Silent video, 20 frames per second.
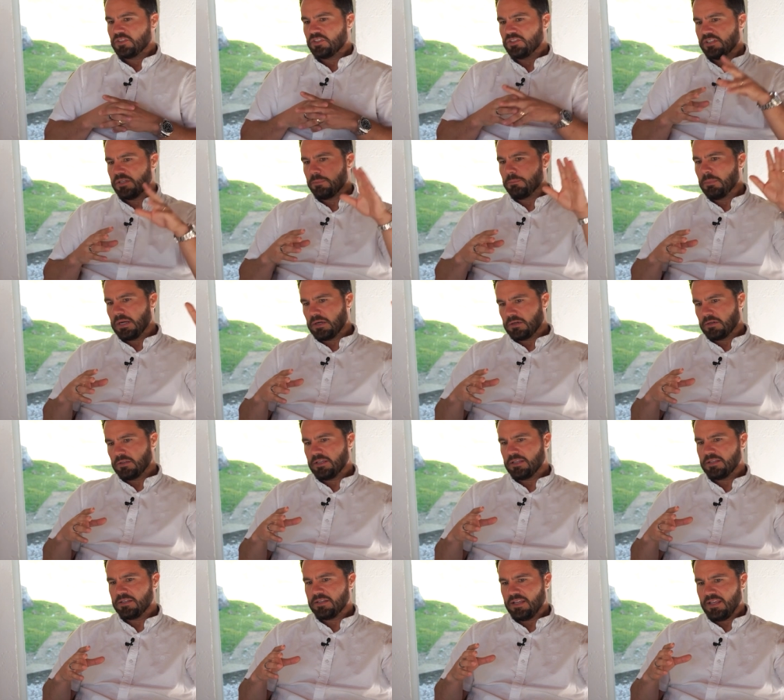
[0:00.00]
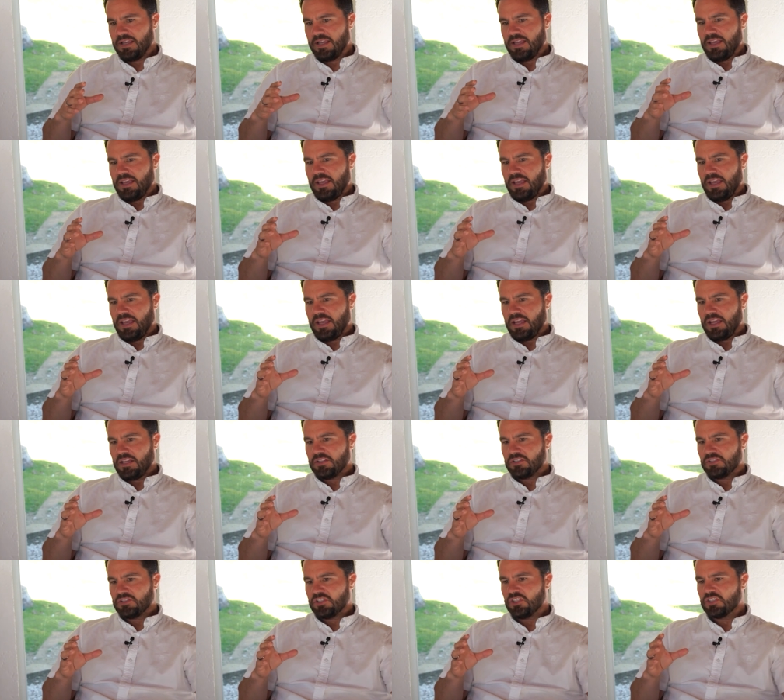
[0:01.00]
she's in Maryland,
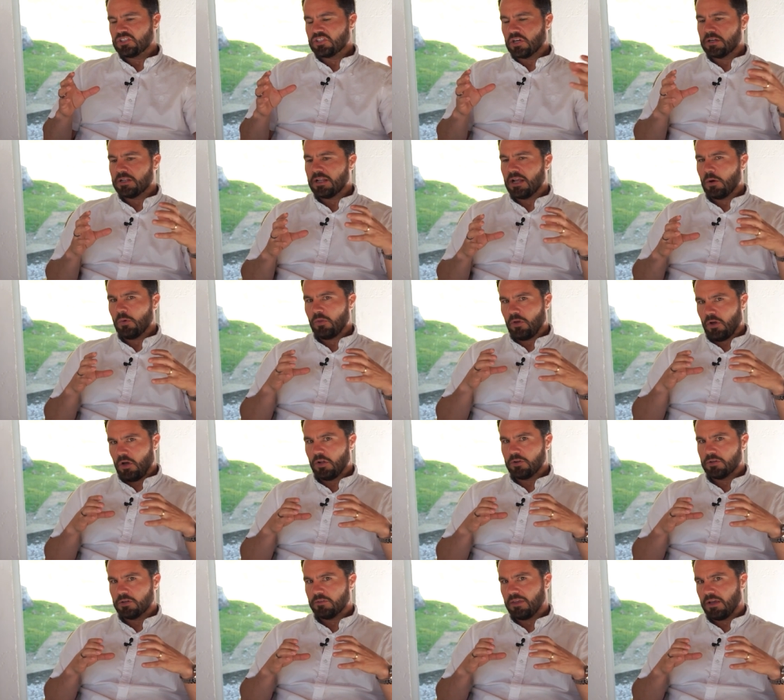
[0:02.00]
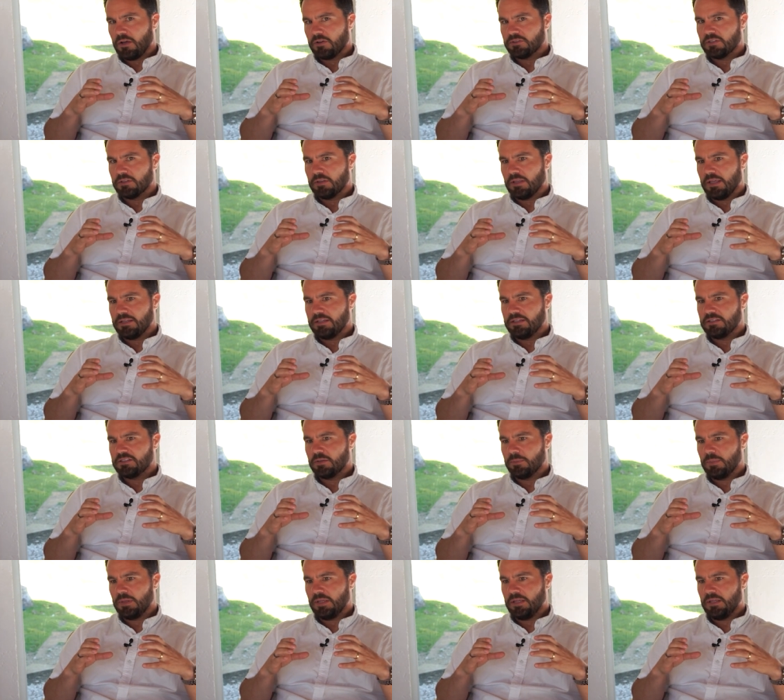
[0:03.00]
and she started out with 100,000 lending
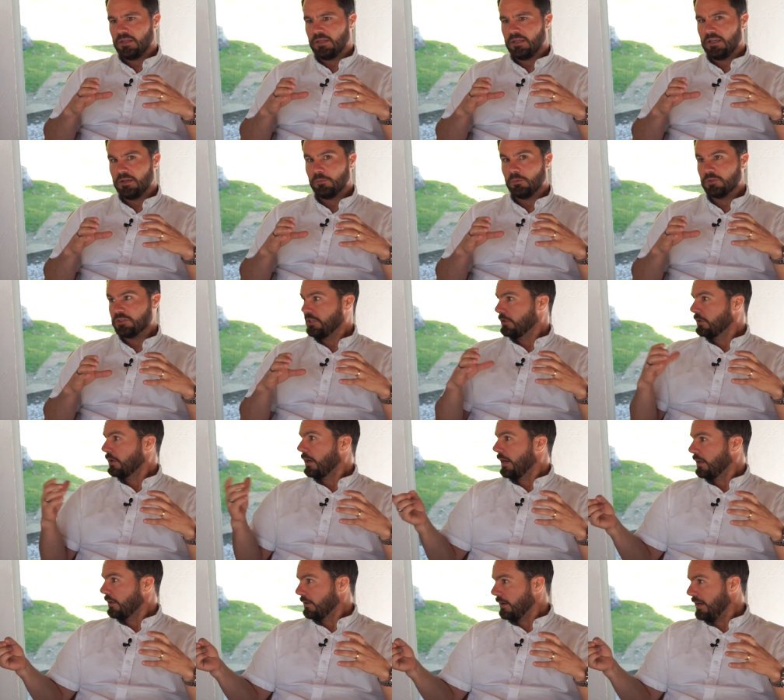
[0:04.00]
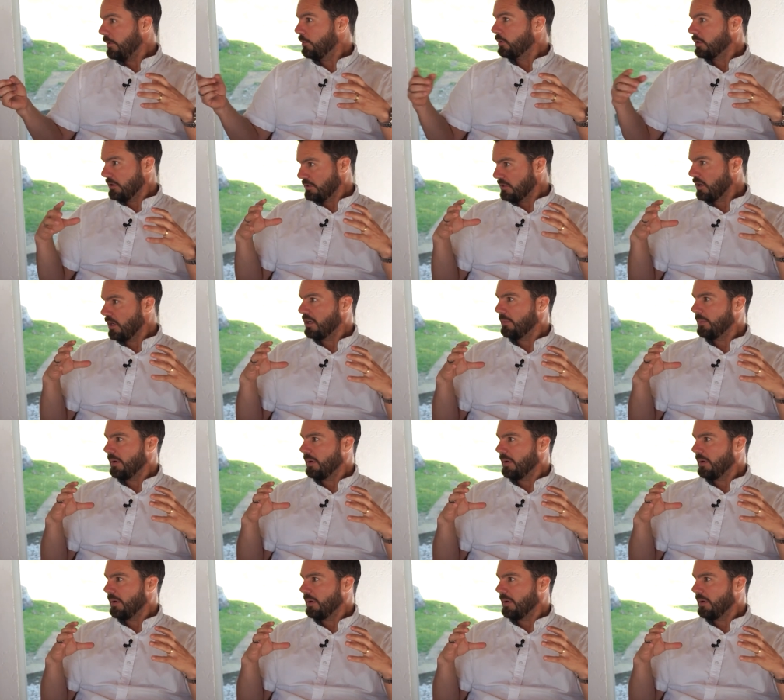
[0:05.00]
to me. It was in her IRA, we're gonna talk